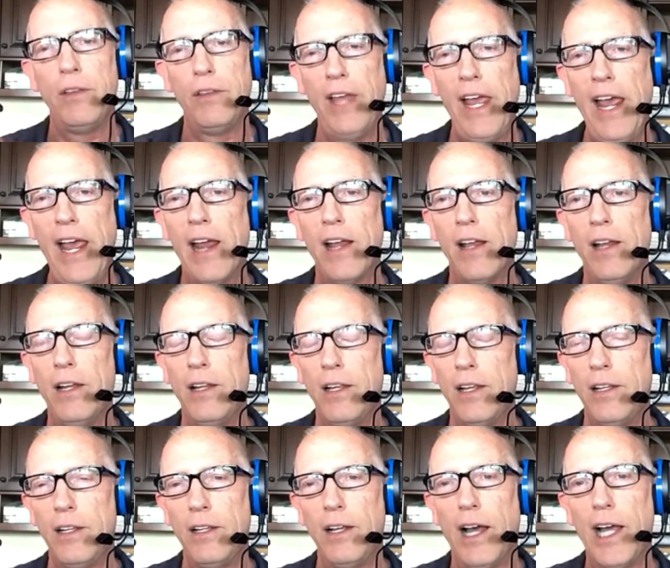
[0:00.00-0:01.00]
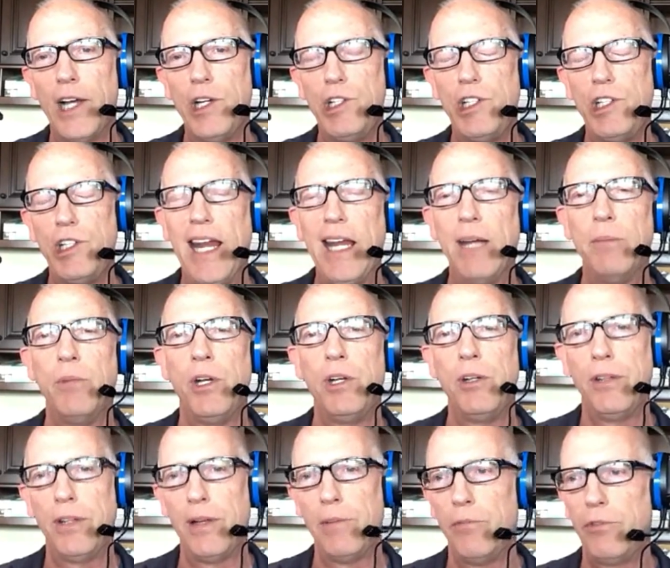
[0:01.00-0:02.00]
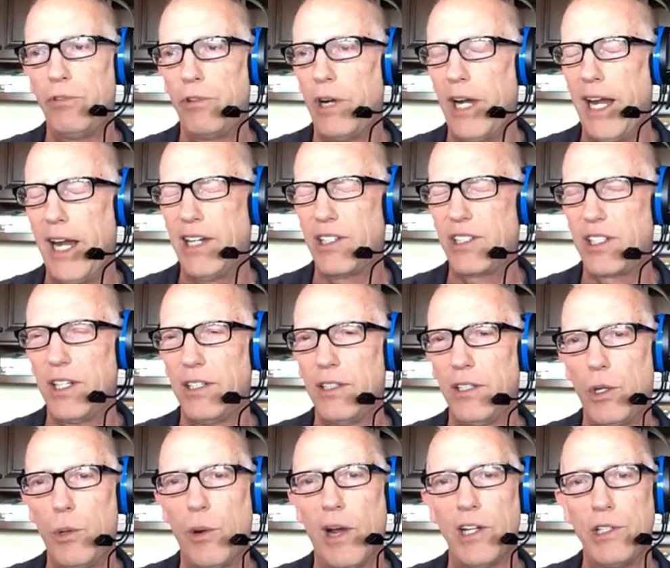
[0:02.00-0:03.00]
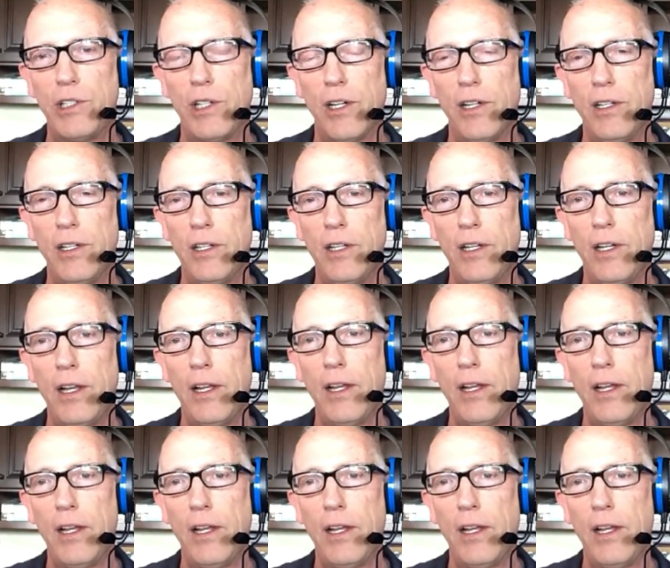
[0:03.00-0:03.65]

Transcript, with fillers: Then I shamed them for asking the question,